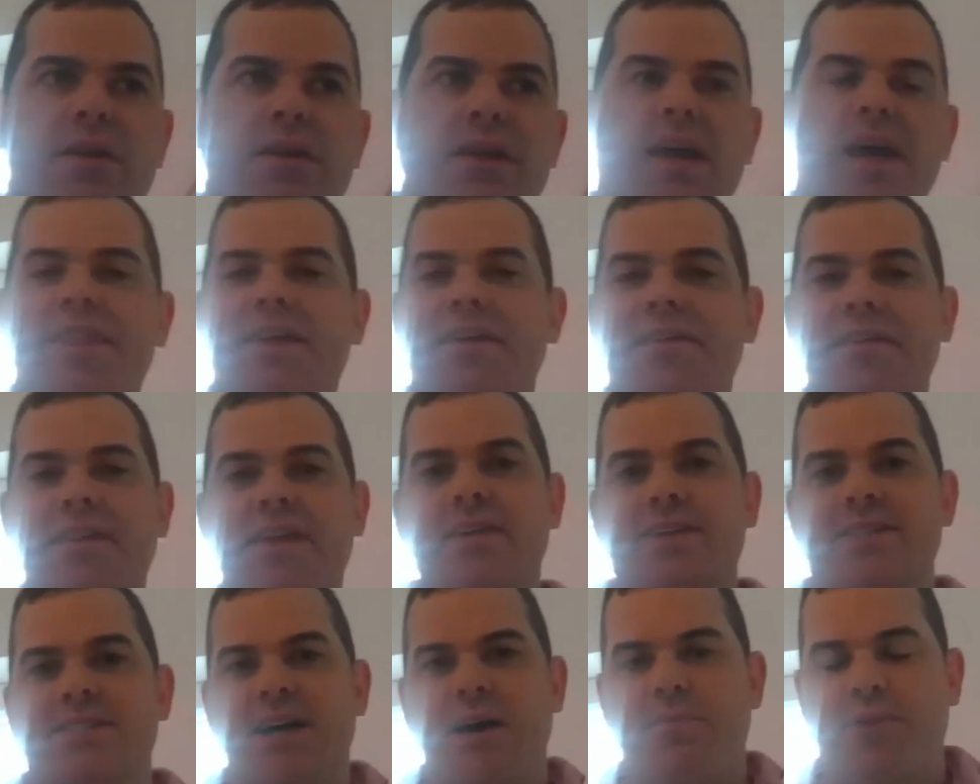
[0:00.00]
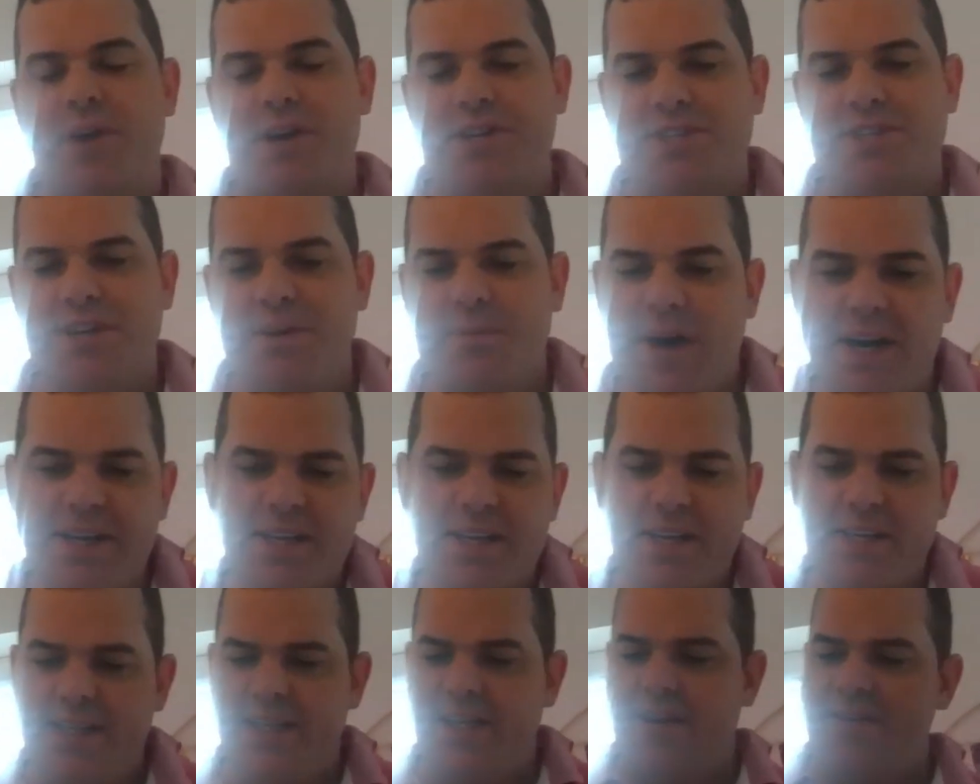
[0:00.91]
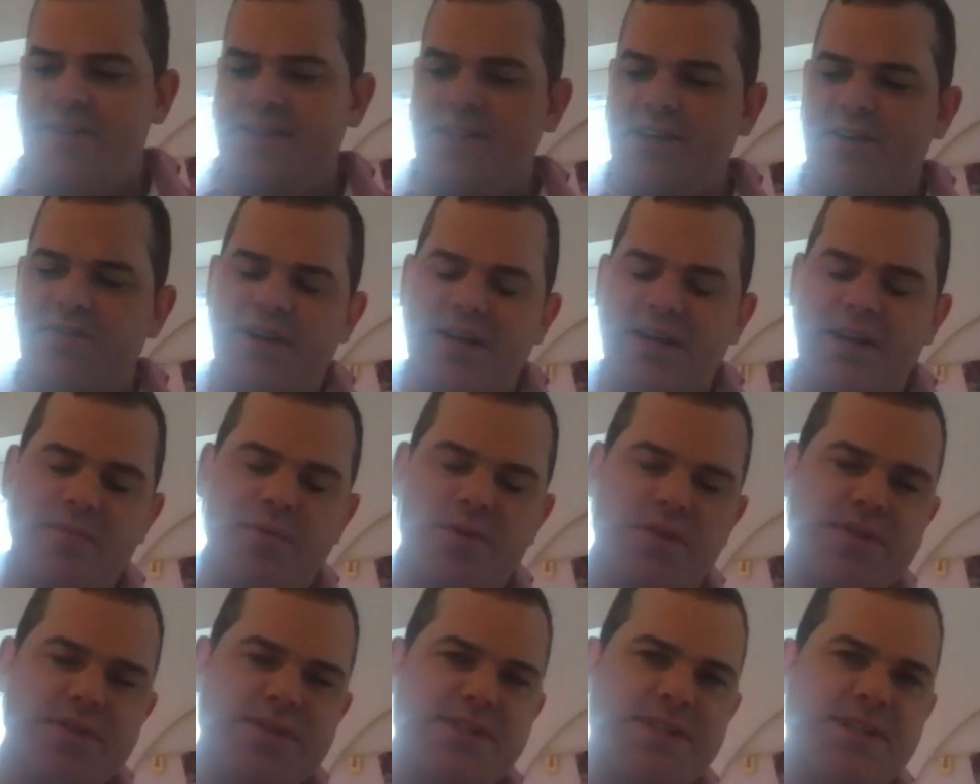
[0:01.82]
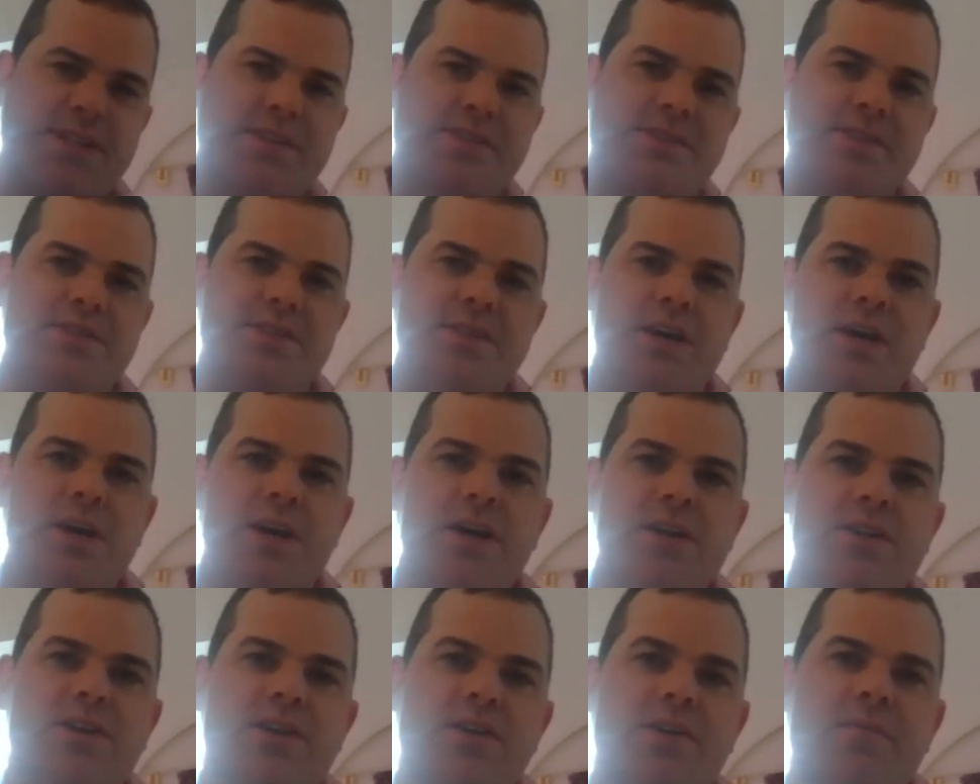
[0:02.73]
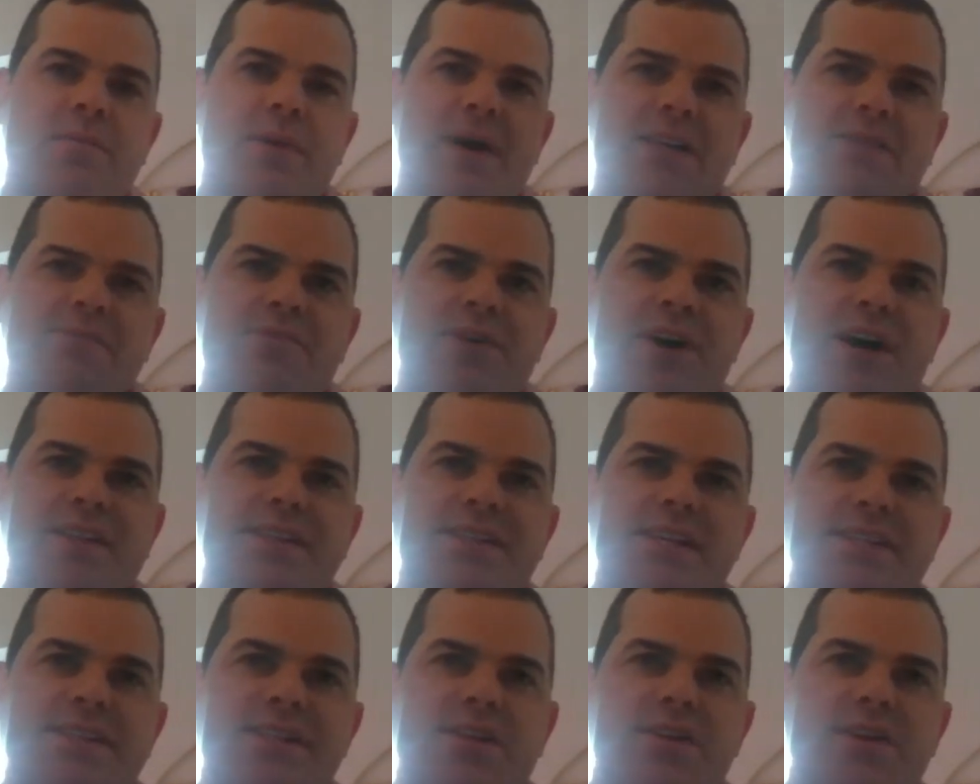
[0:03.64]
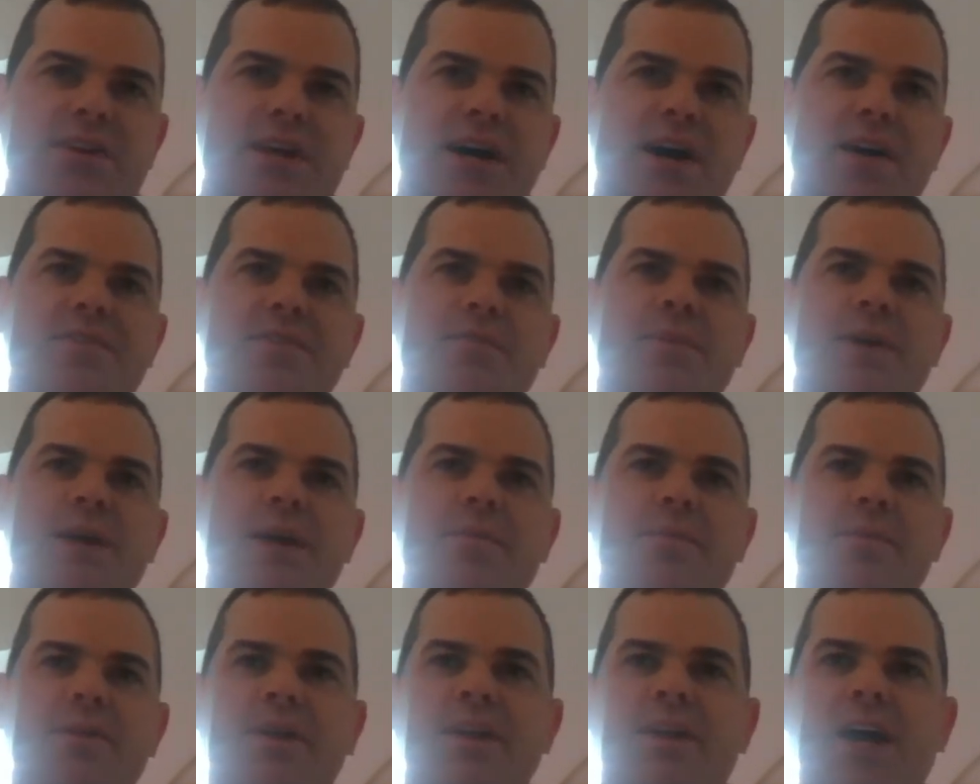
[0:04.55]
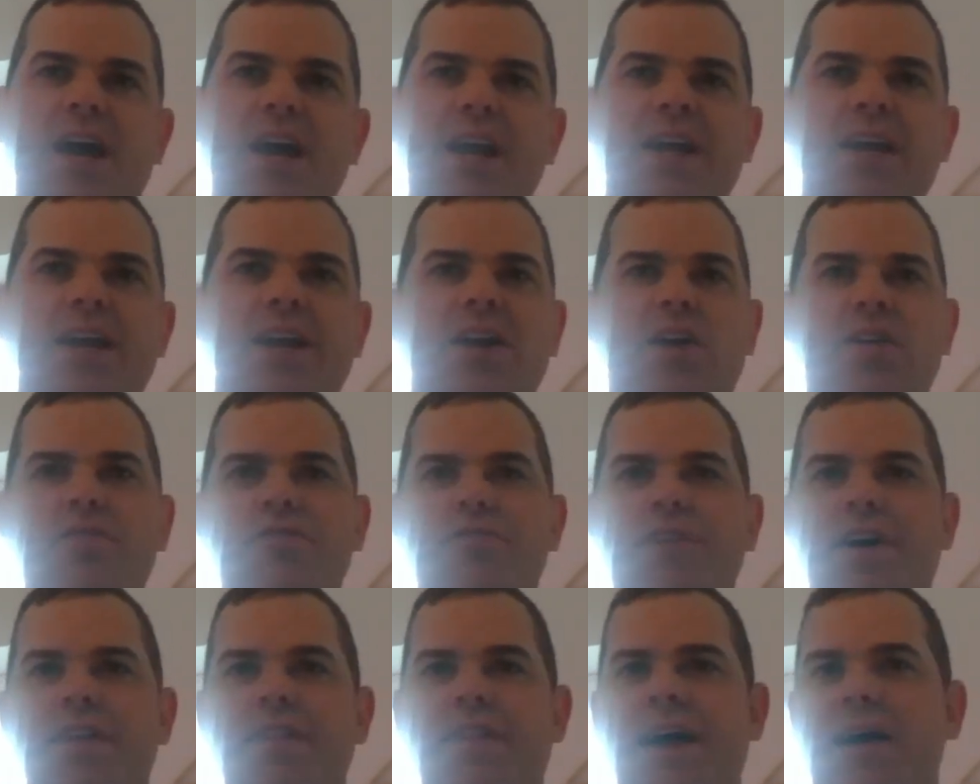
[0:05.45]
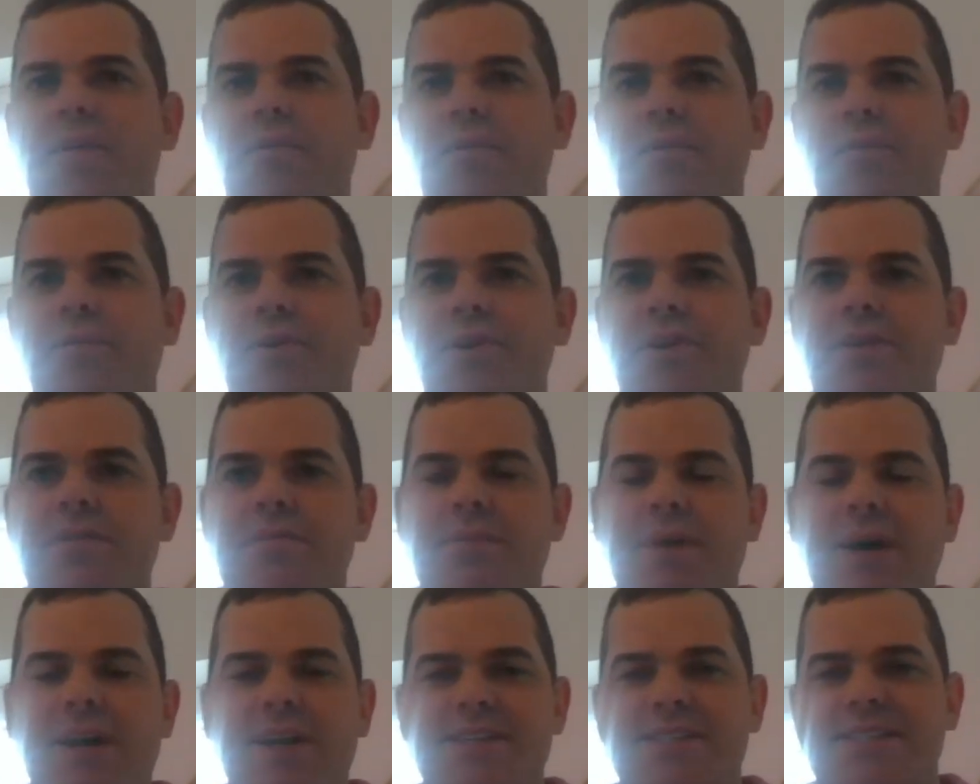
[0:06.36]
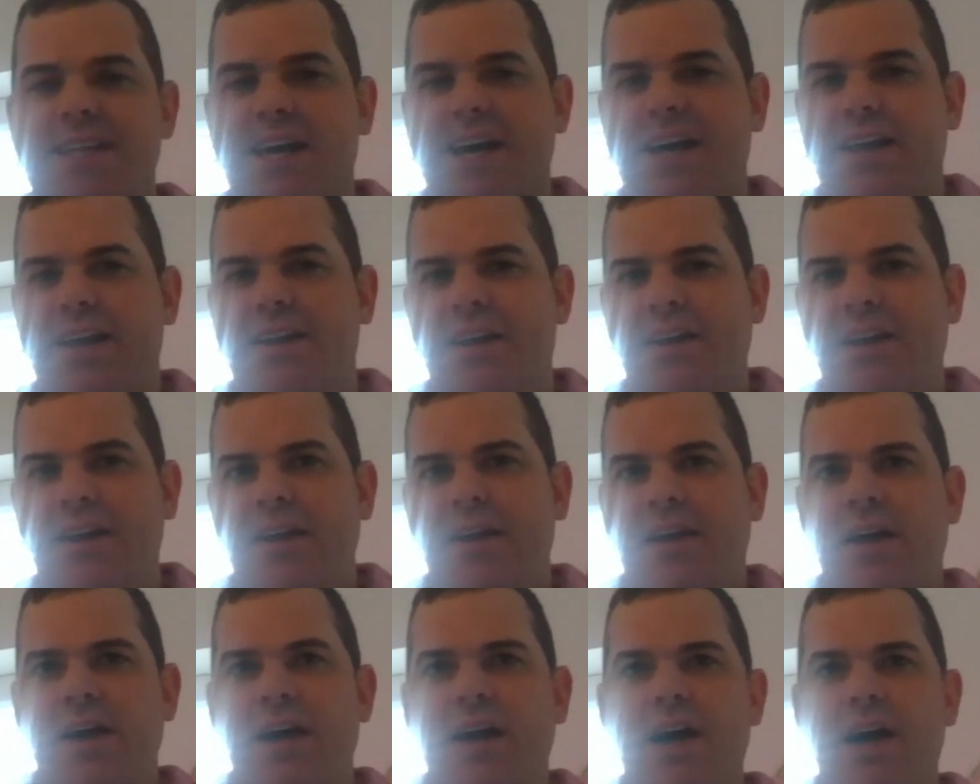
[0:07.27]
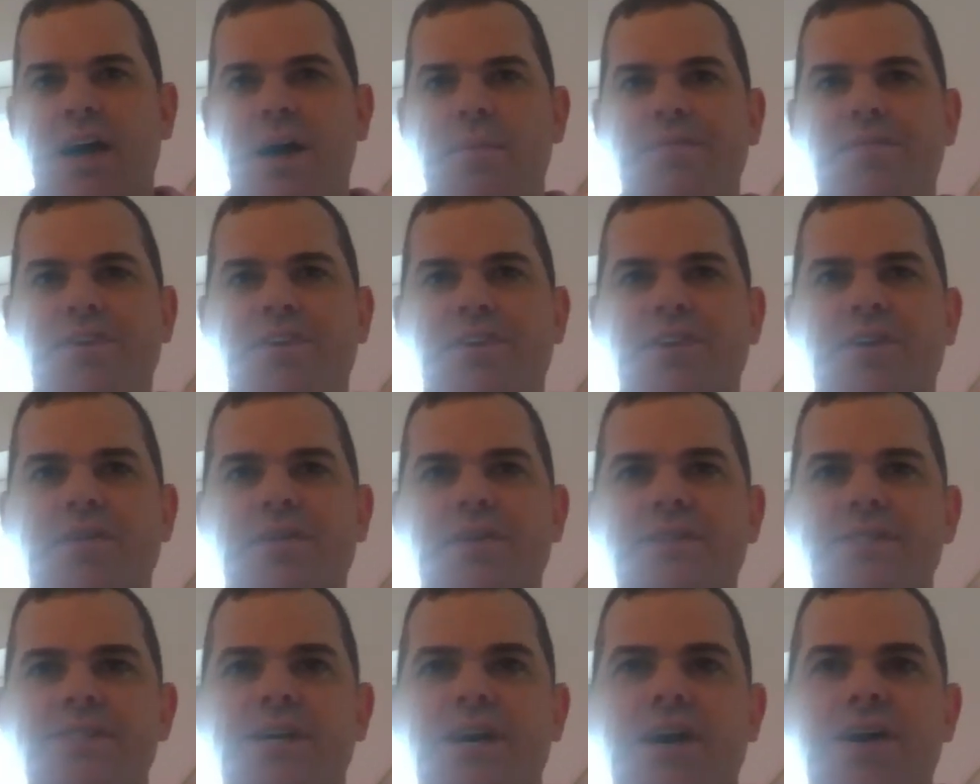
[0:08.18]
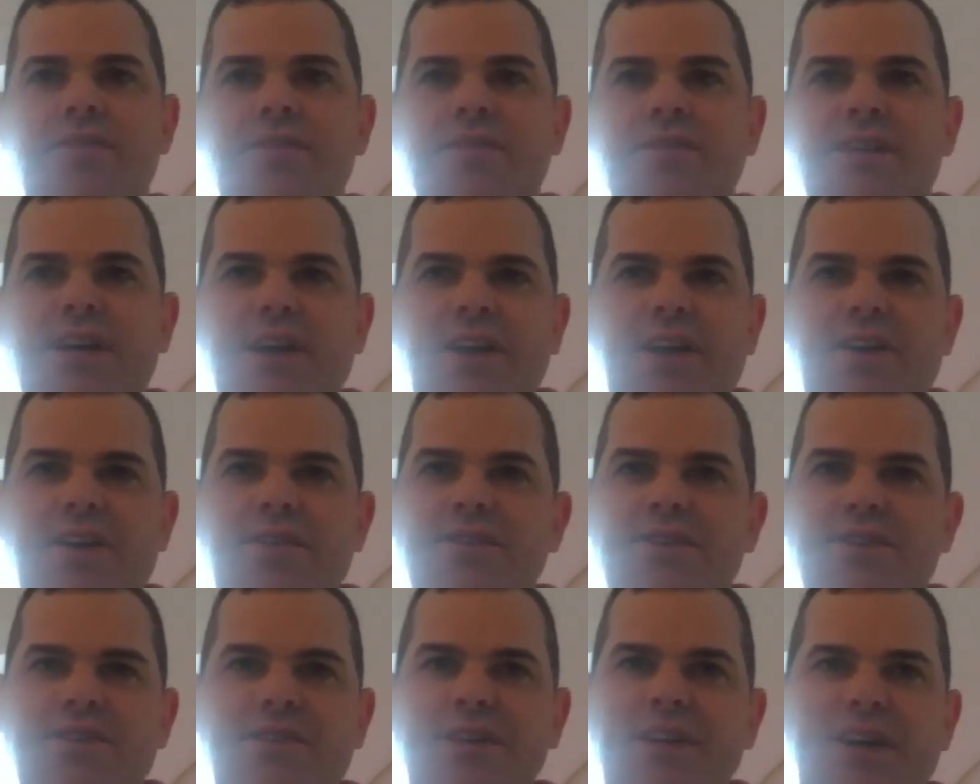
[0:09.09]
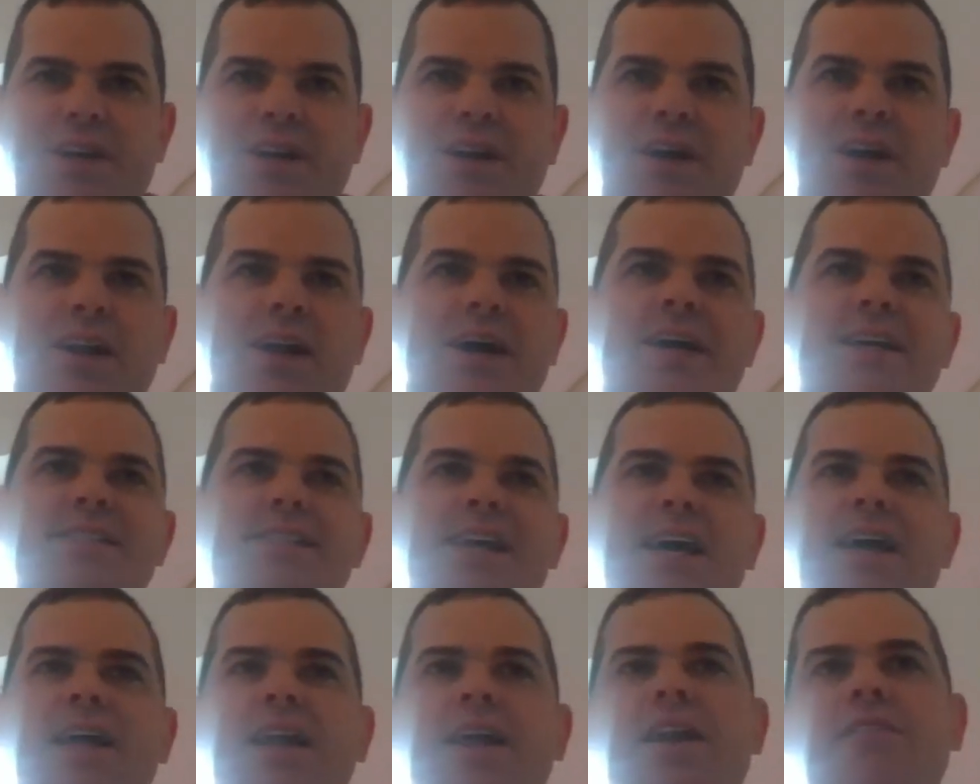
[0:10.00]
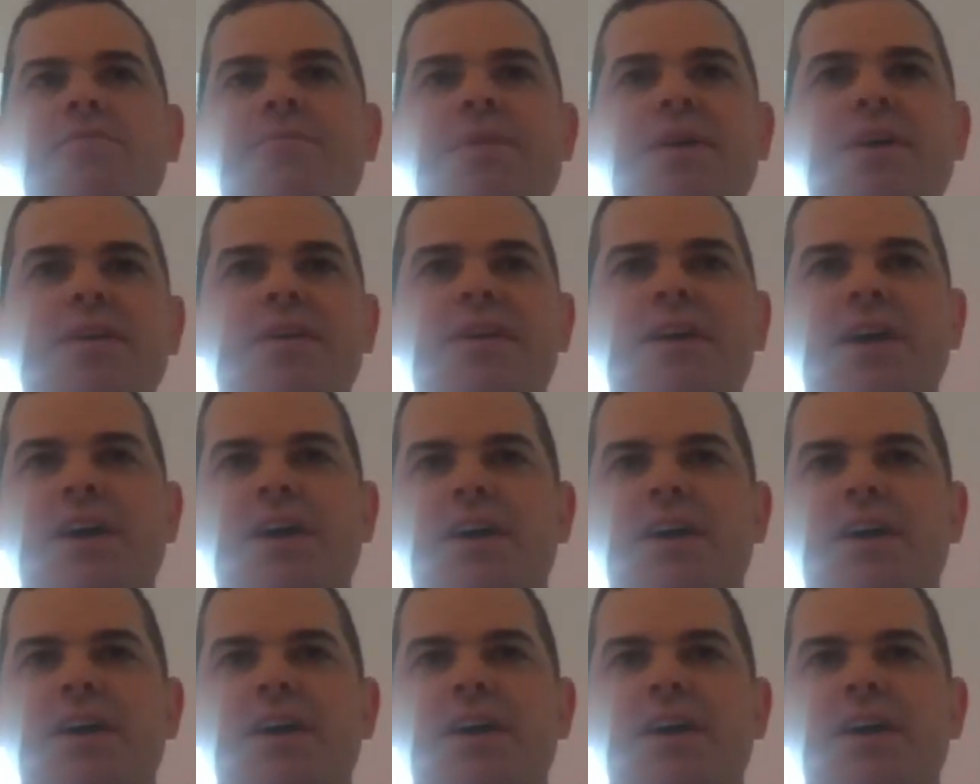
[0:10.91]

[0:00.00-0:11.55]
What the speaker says: yeah, there is that pressure, but it's still really important to do the best practice and look after people, and in the long run, that will put you in better stead for doing so. So just like I say,